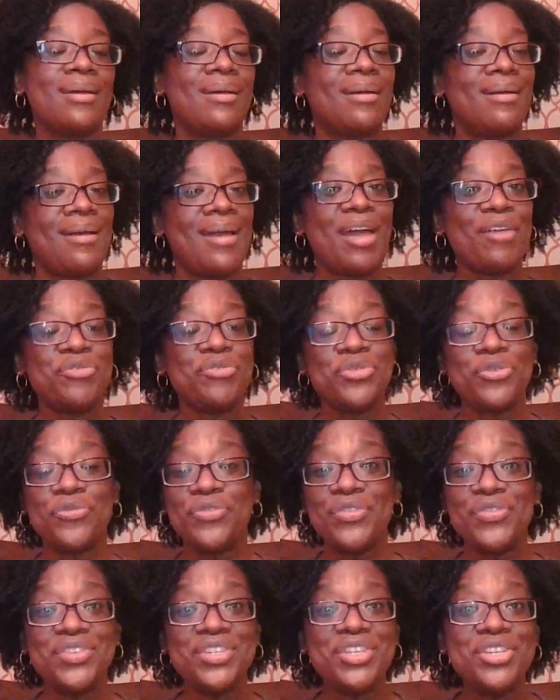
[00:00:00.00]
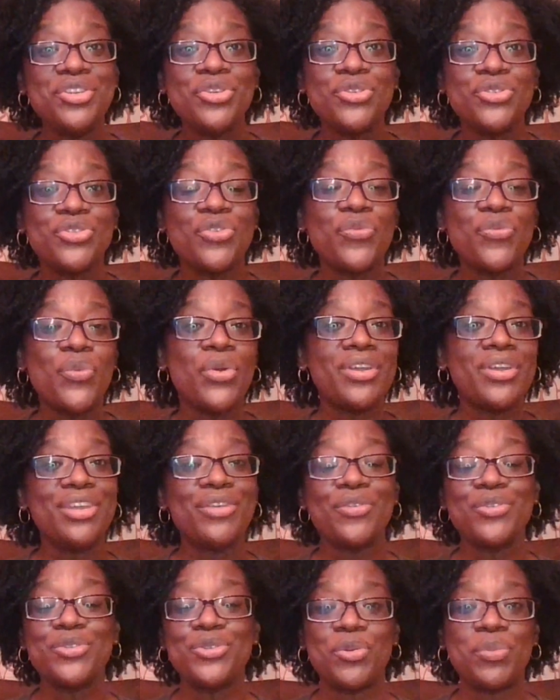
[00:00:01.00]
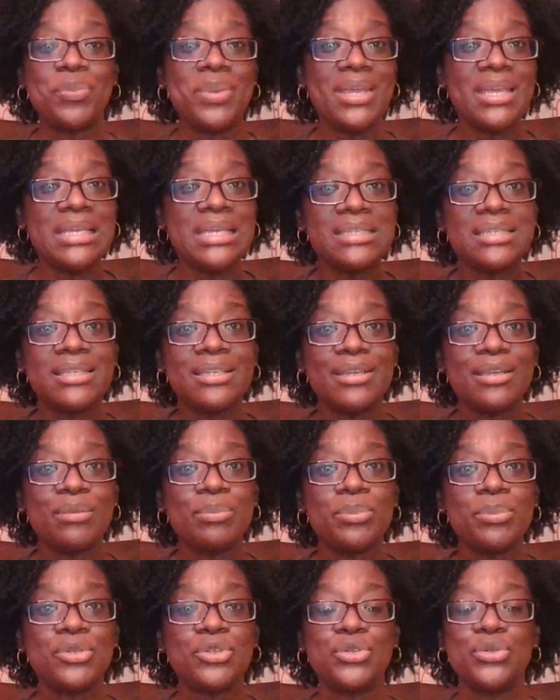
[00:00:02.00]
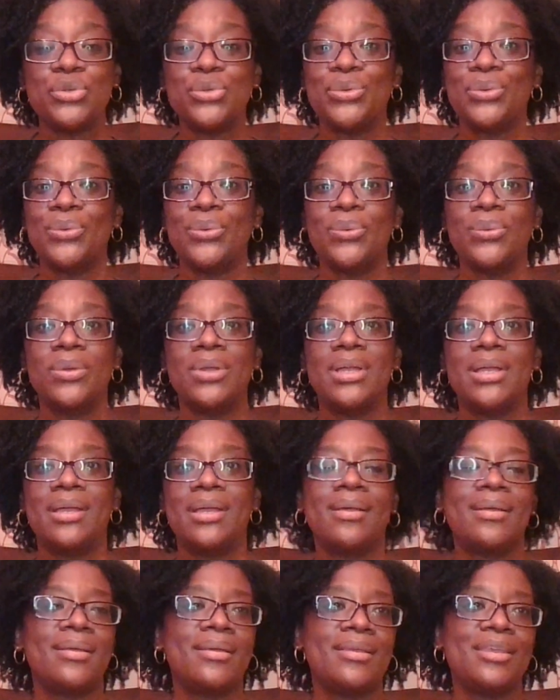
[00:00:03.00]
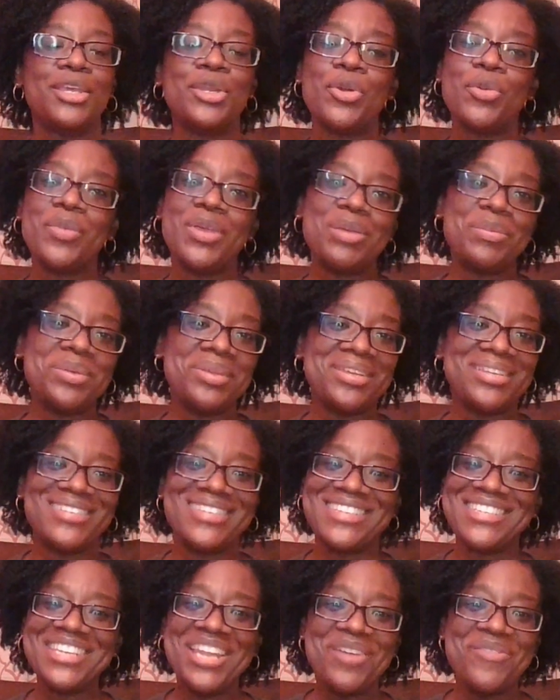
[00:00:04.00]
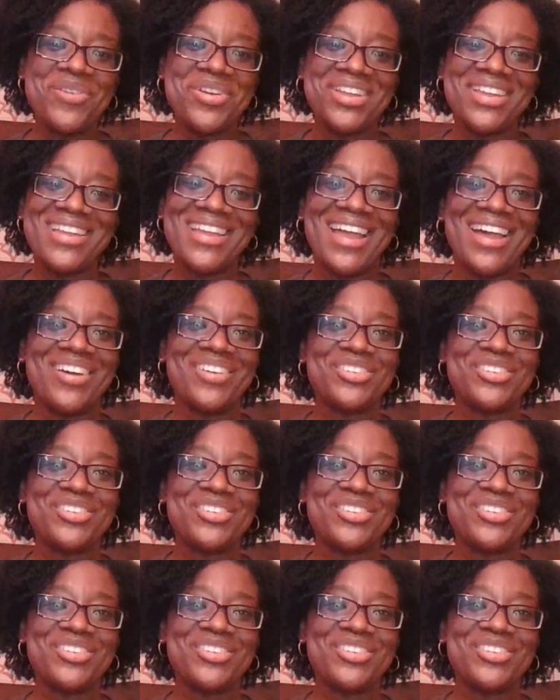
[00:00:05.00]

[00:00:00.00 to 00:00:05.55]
after 15 years of work, here is your pink slip to, baby, it's just not working out.